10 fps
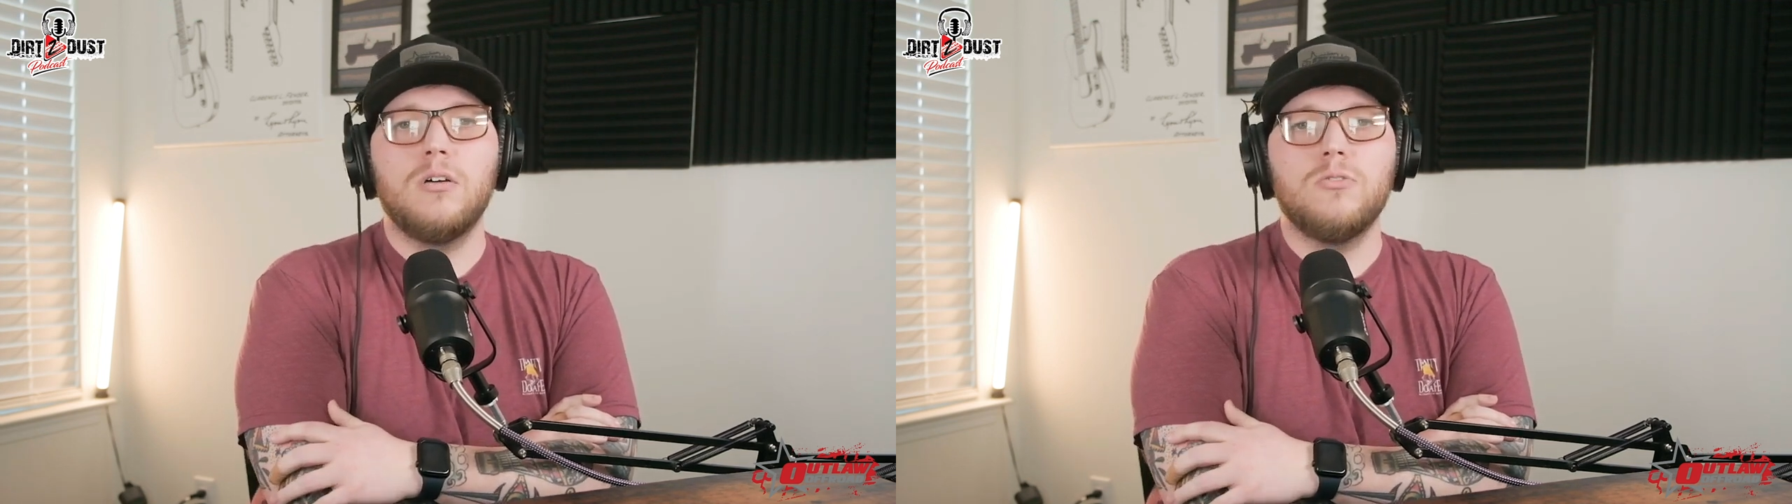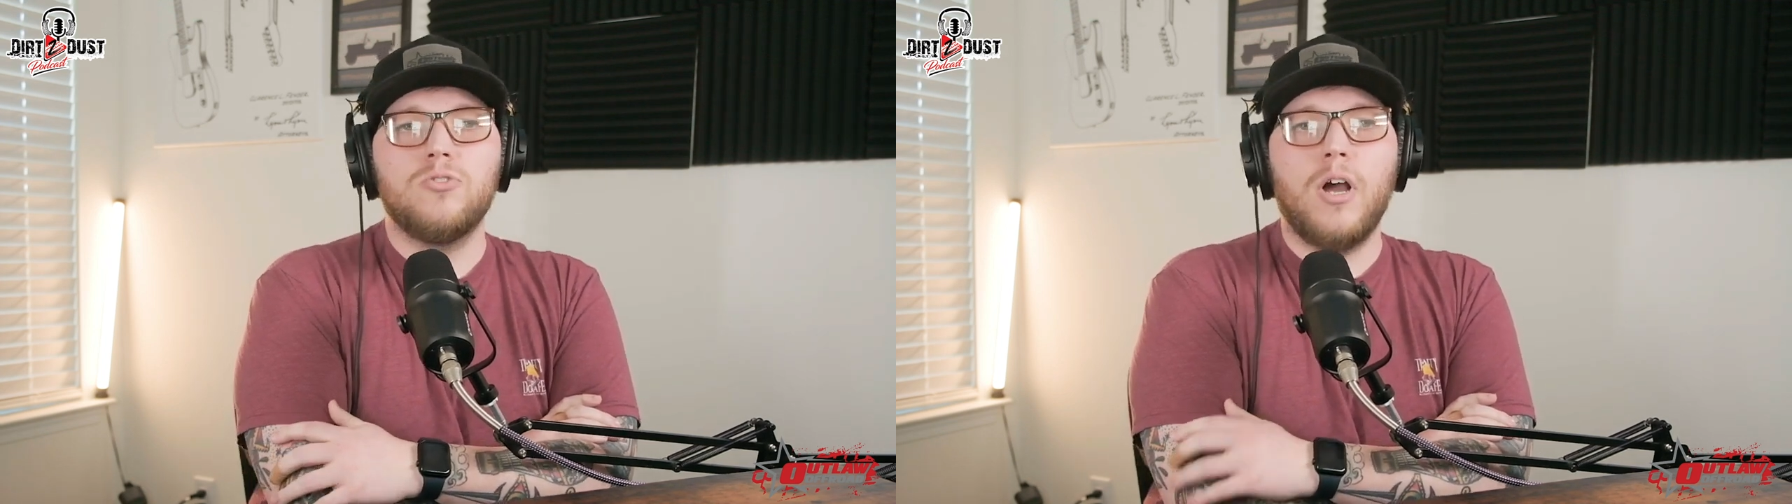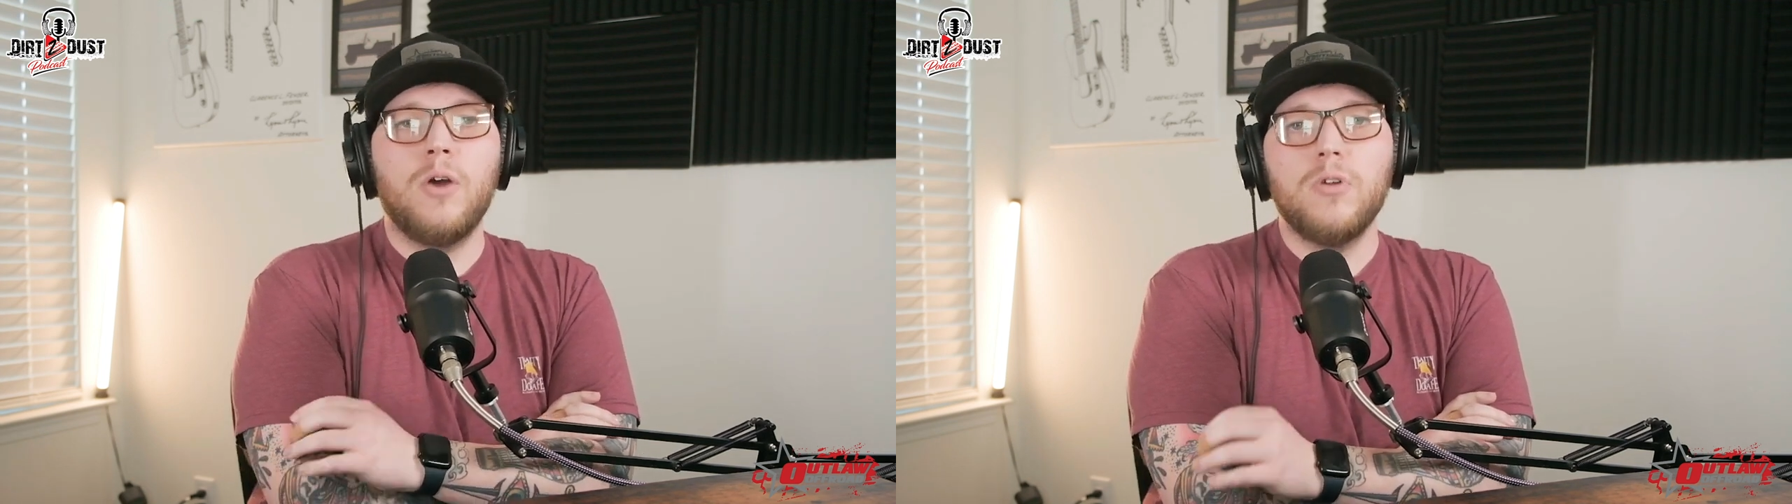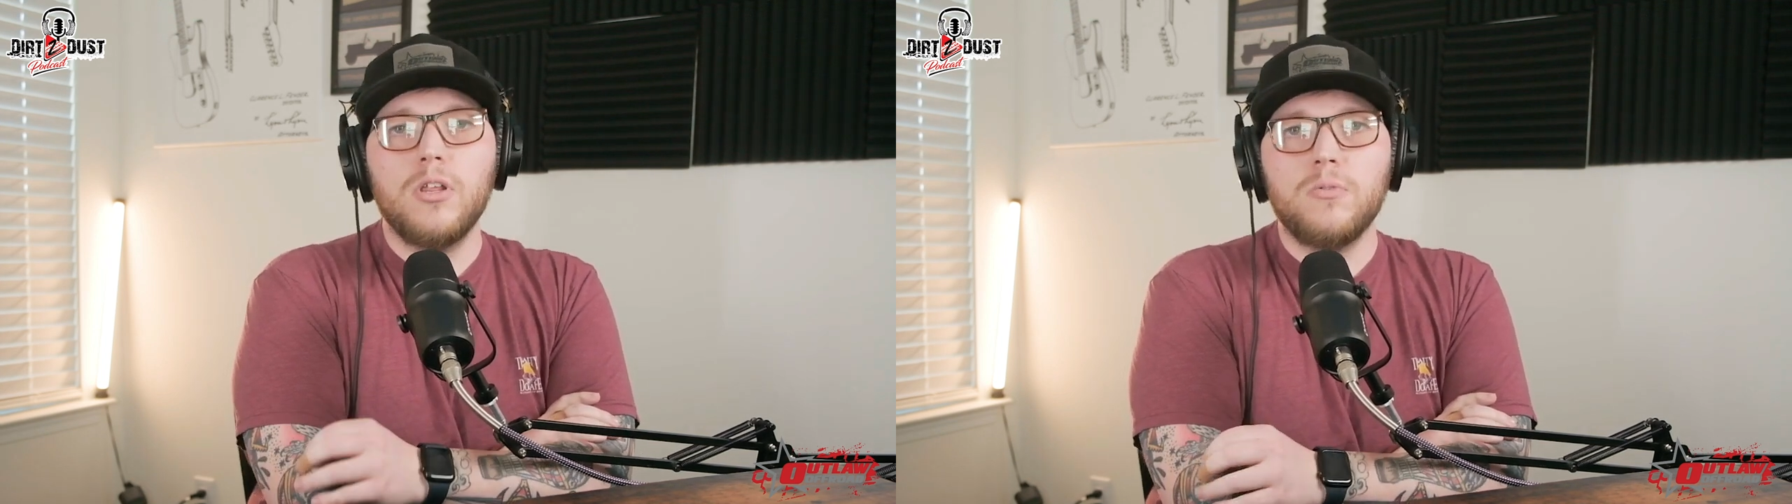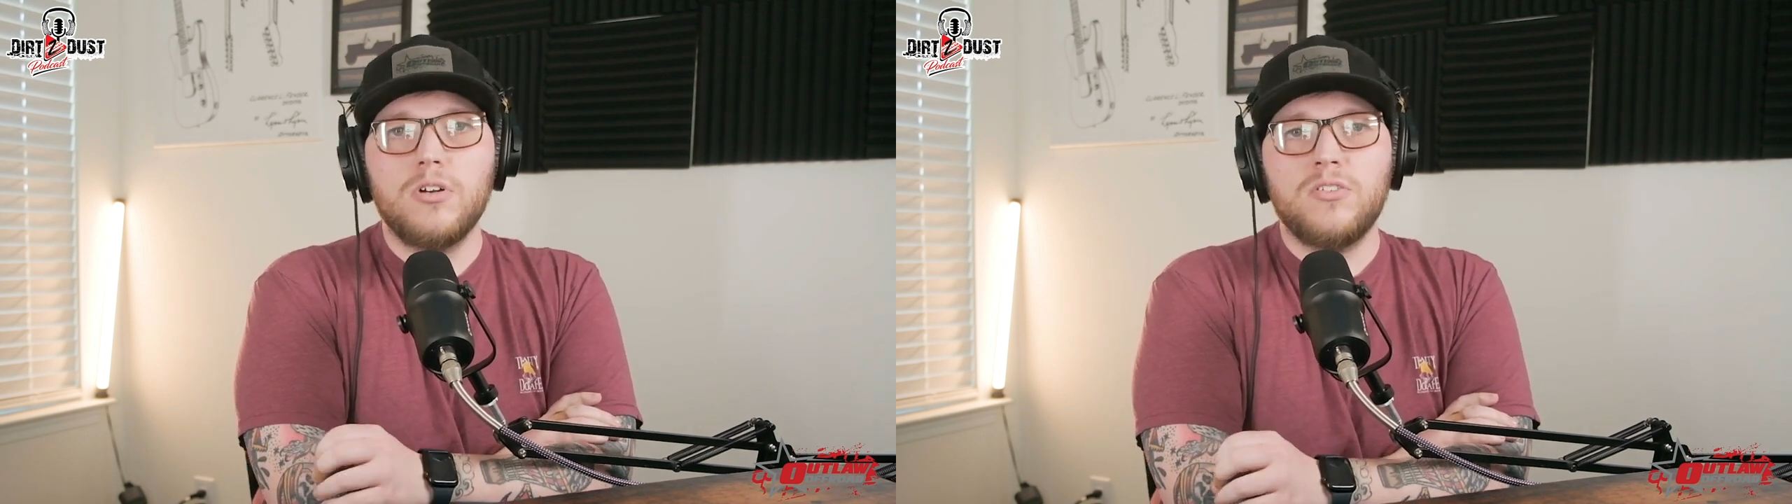So I really
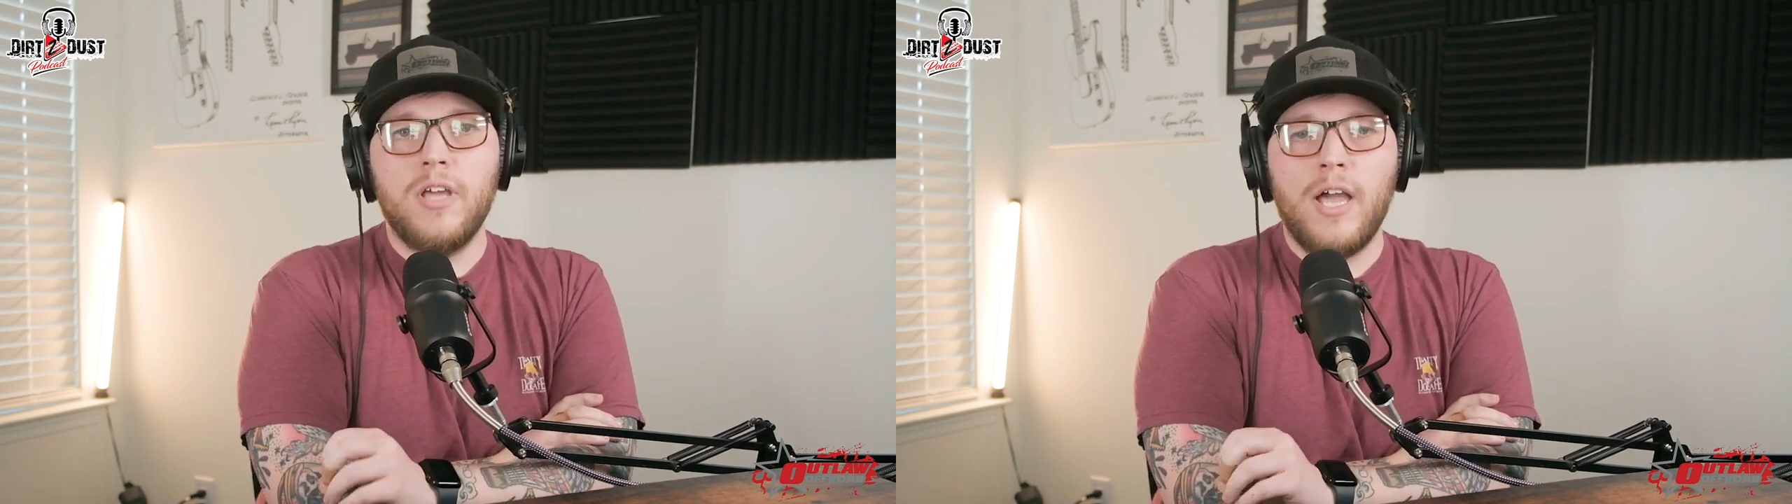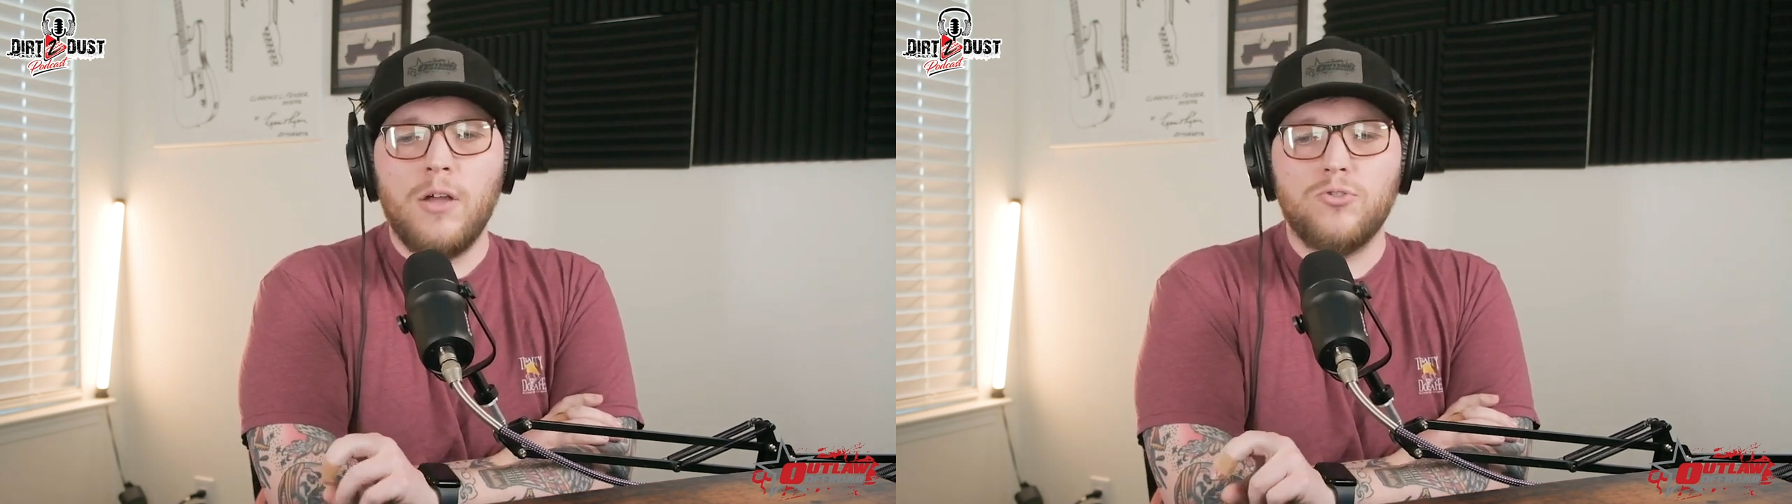wanted to see how